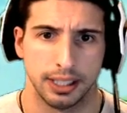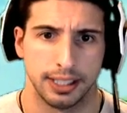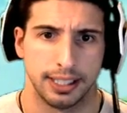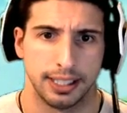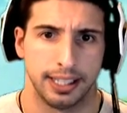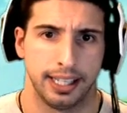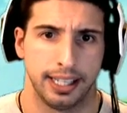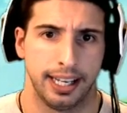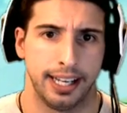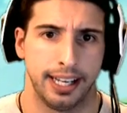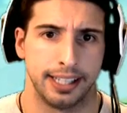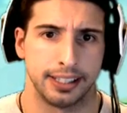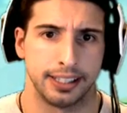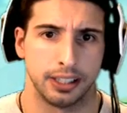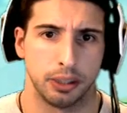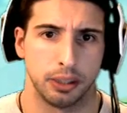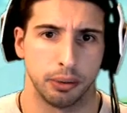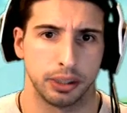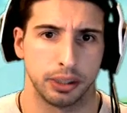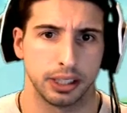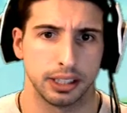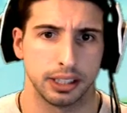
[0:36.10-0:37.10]
and uh,
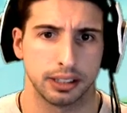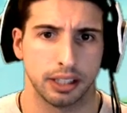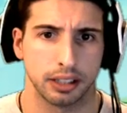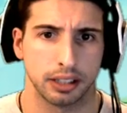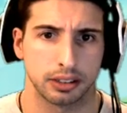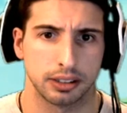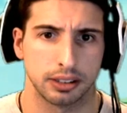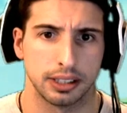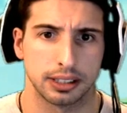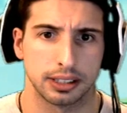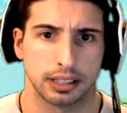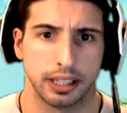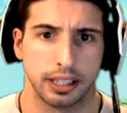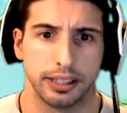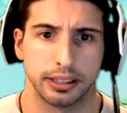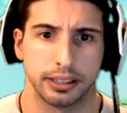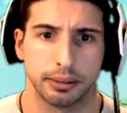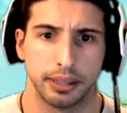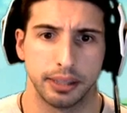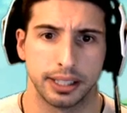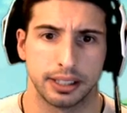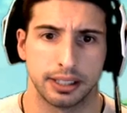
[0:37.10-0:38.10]
we're gonna talk to this lady
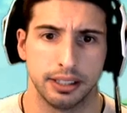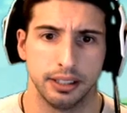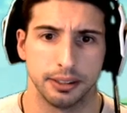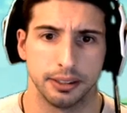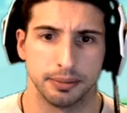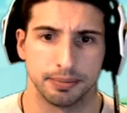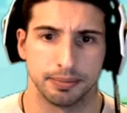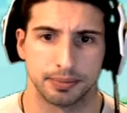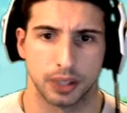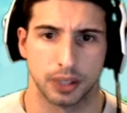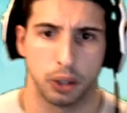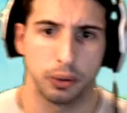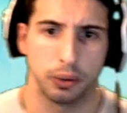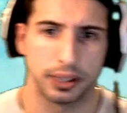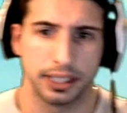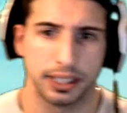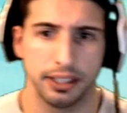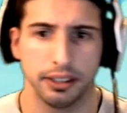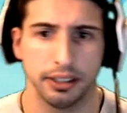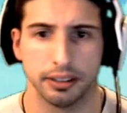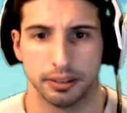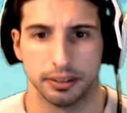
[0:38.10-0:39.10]
right here. Oh
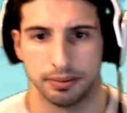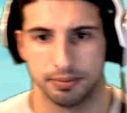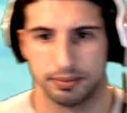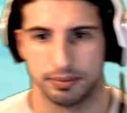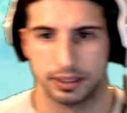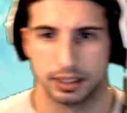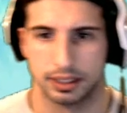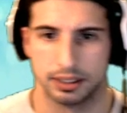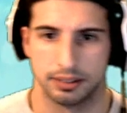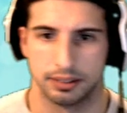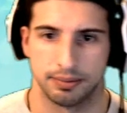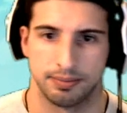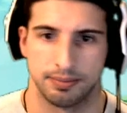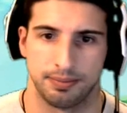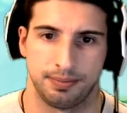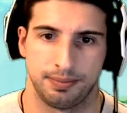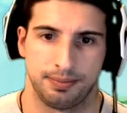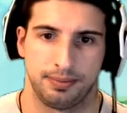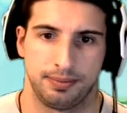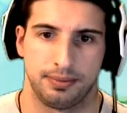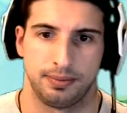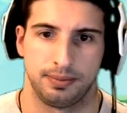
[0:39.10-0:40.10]
dear,
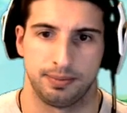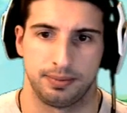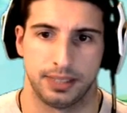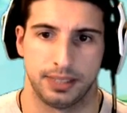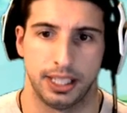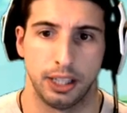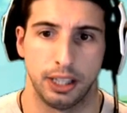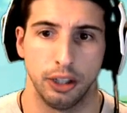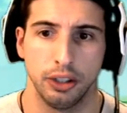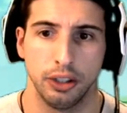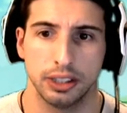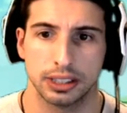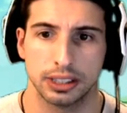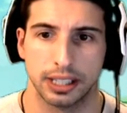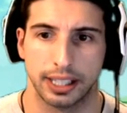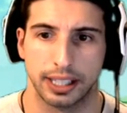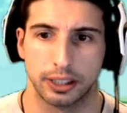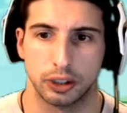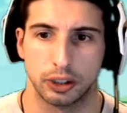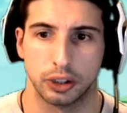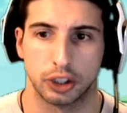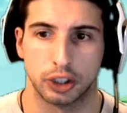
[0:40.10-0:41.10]
it looks
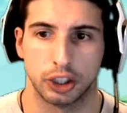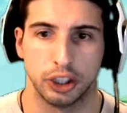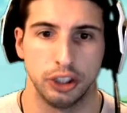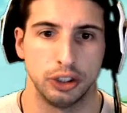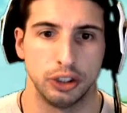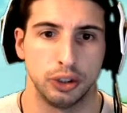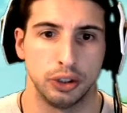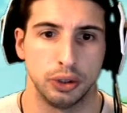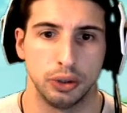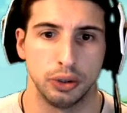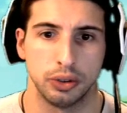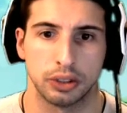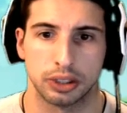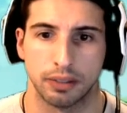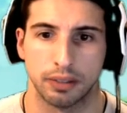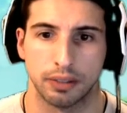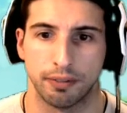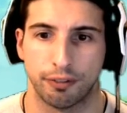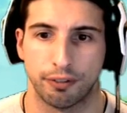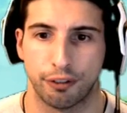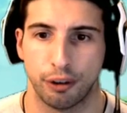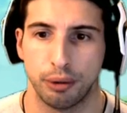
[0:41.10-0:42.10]
like you could use some
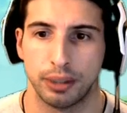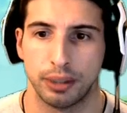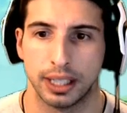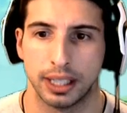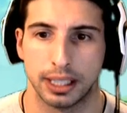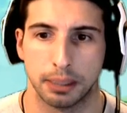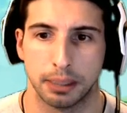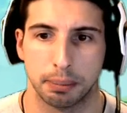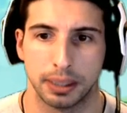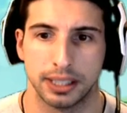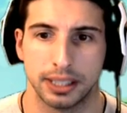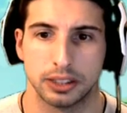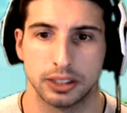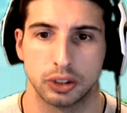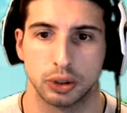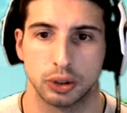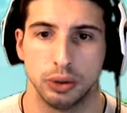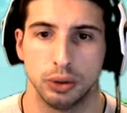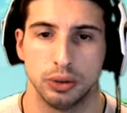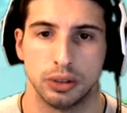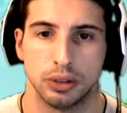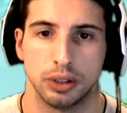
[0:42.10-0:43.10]
food and a place
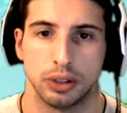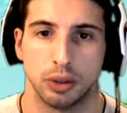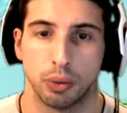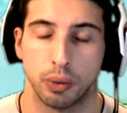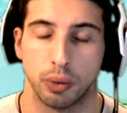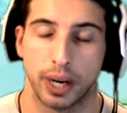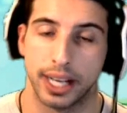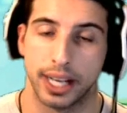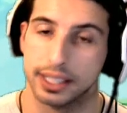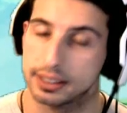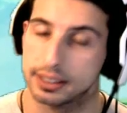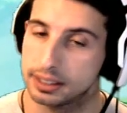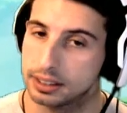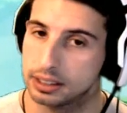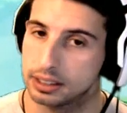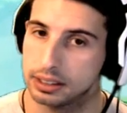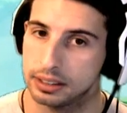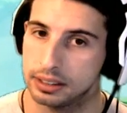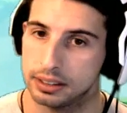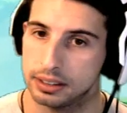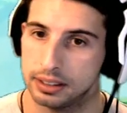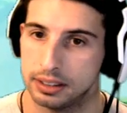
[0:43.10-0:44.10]
to rest.
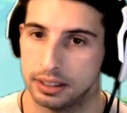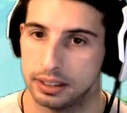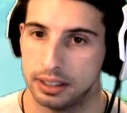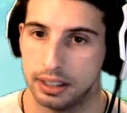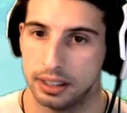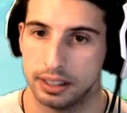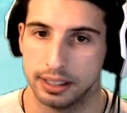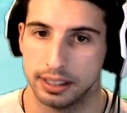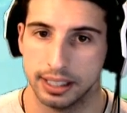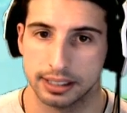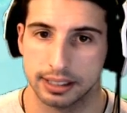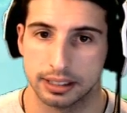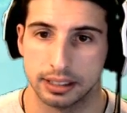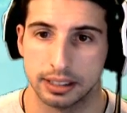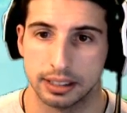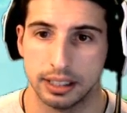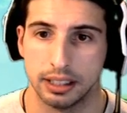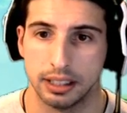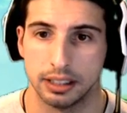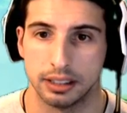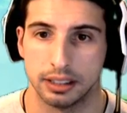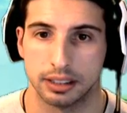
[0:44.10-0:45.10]
Yes,
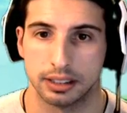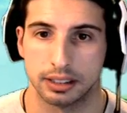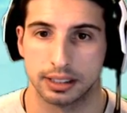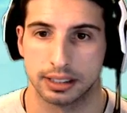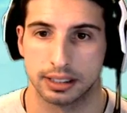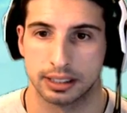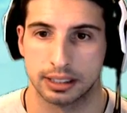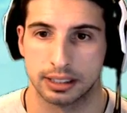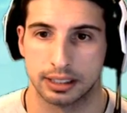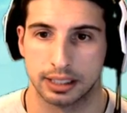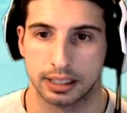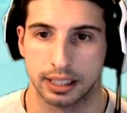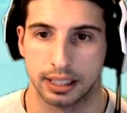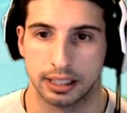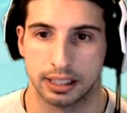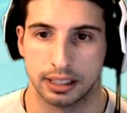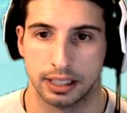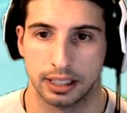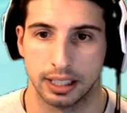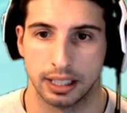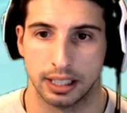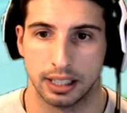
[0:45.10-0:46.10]
indeed. Can
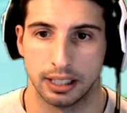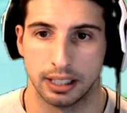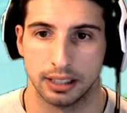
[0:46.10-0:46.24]
uh,